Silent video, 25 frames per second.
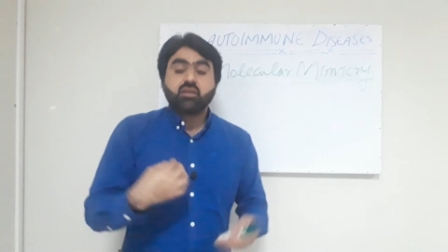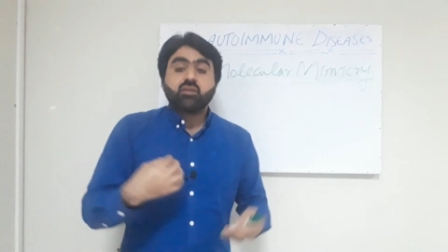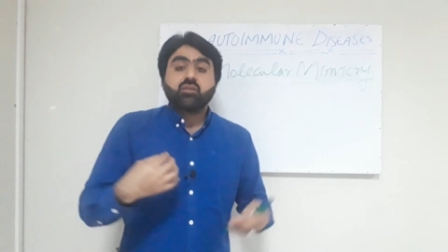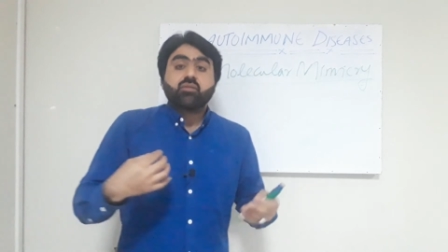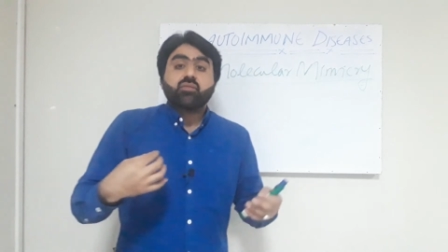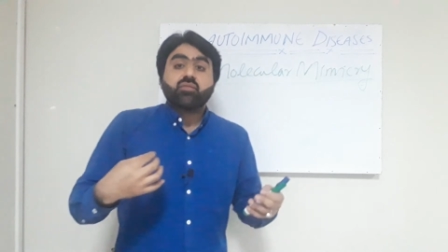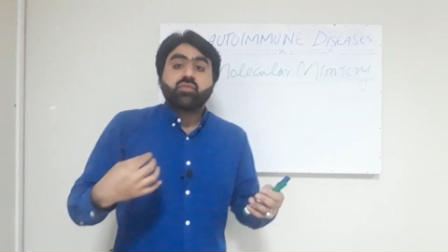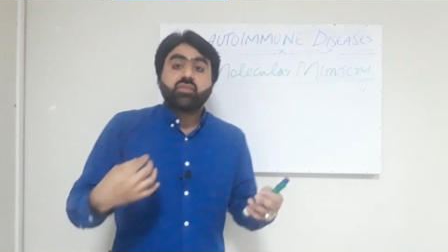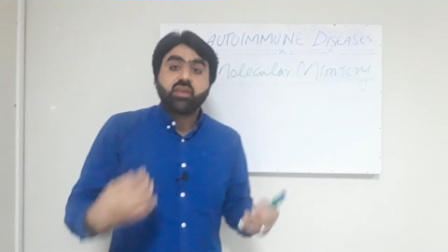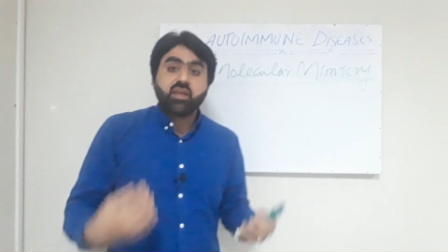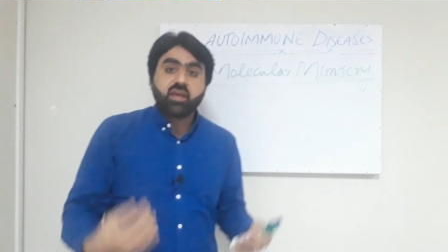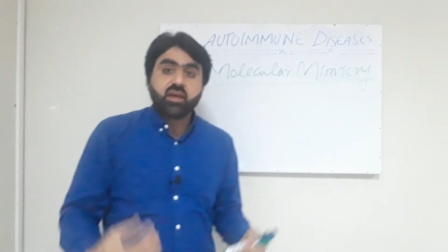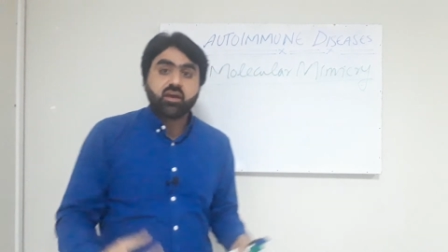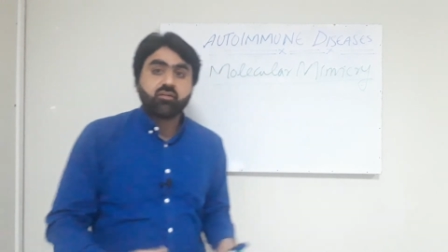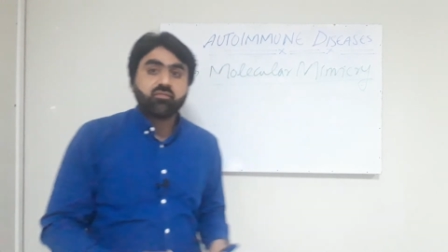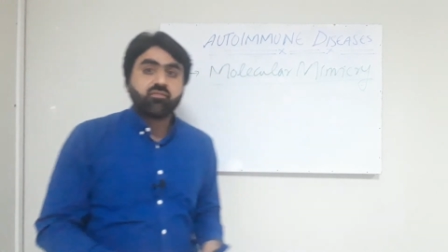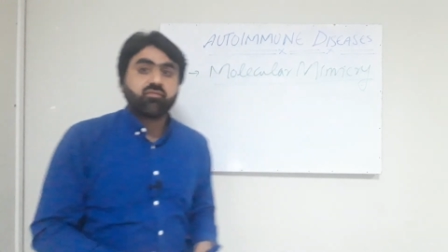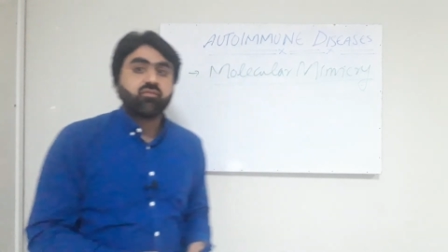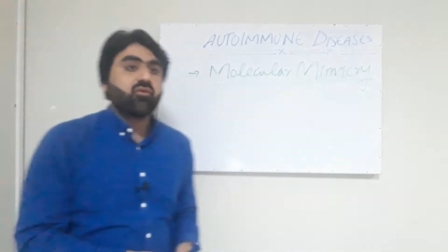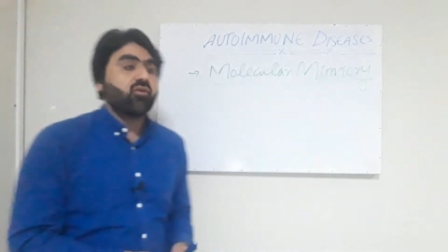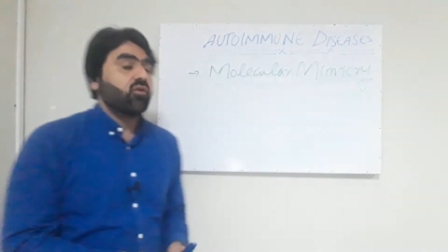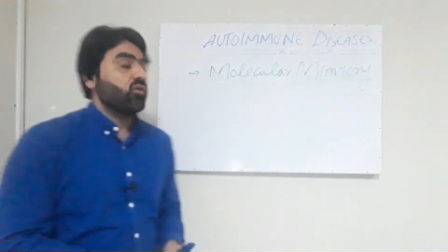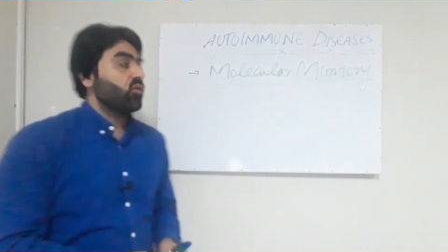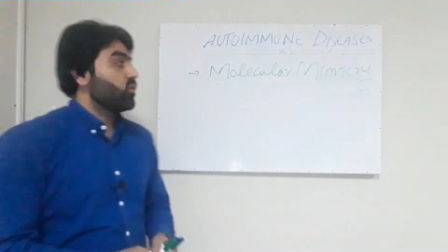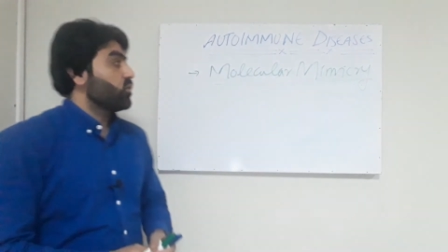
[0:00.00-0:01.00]

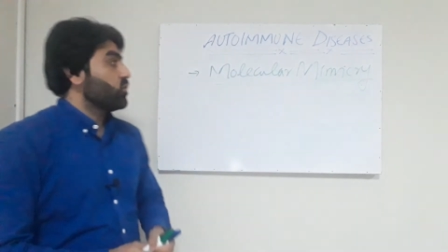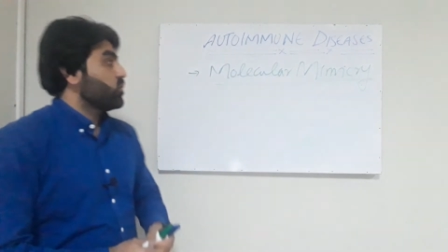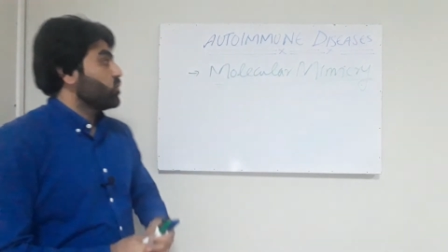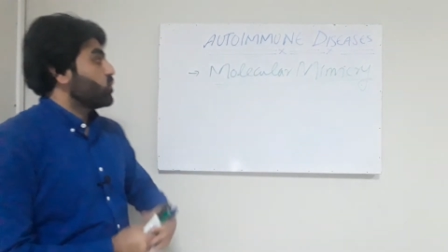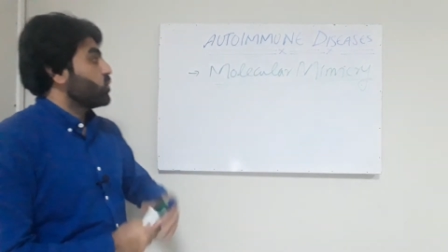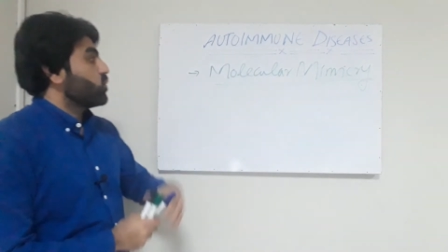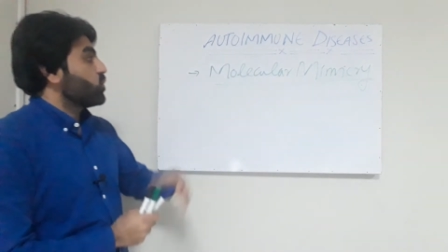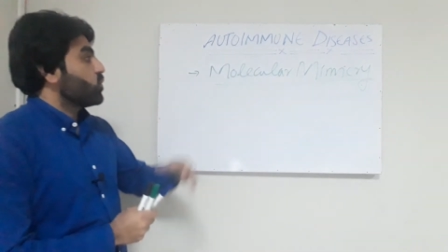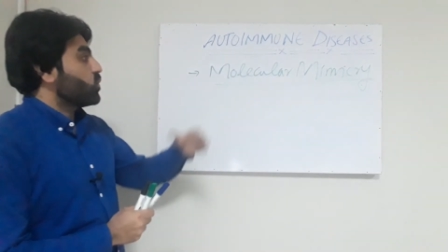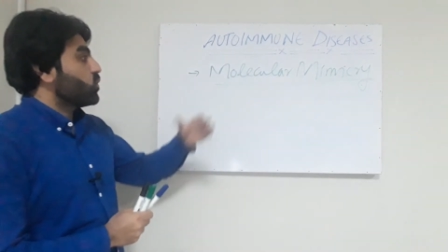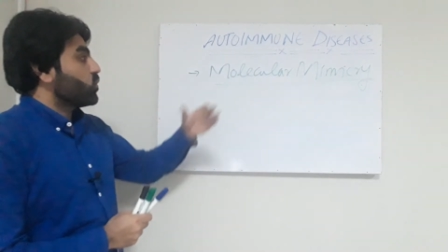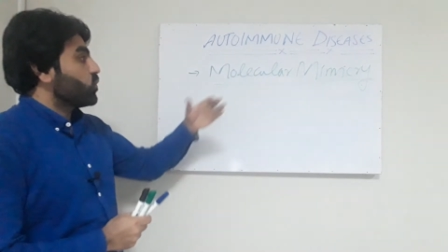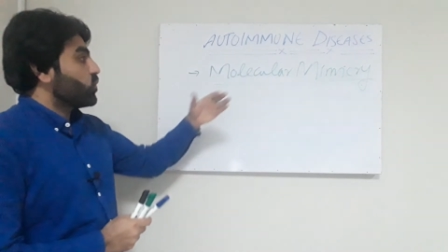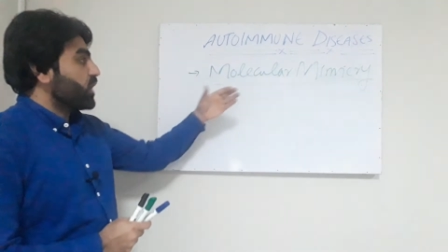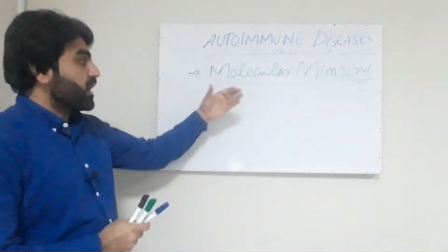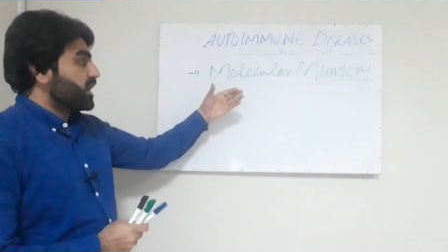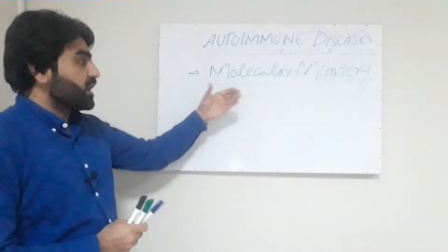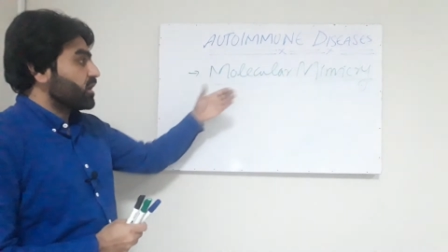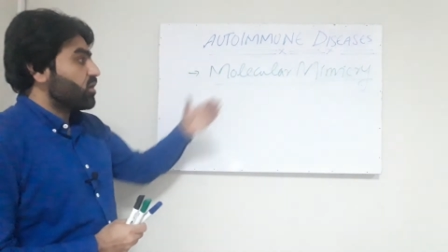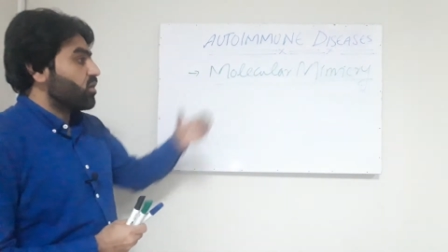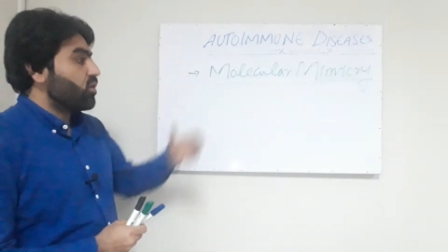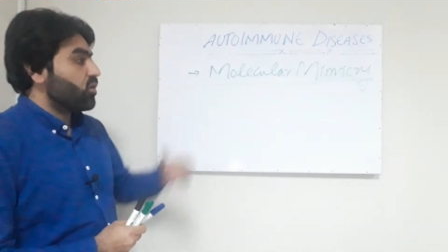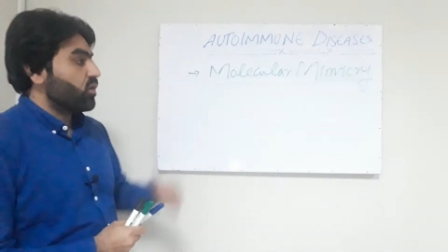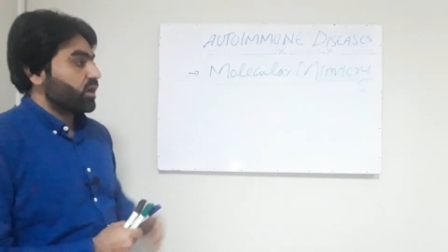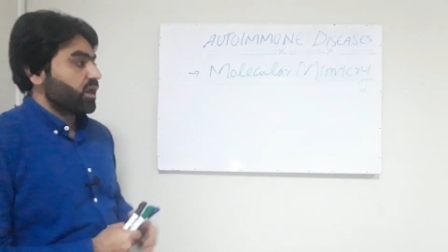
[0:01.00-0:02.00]
Therefore, when
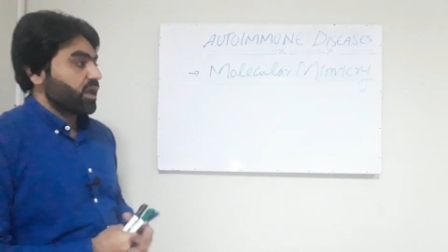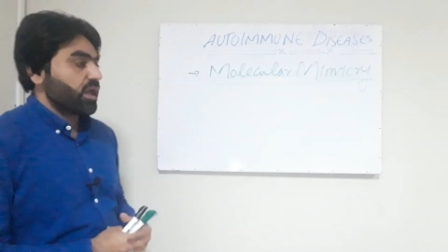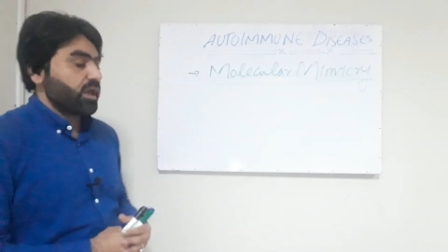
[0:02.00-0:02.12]
our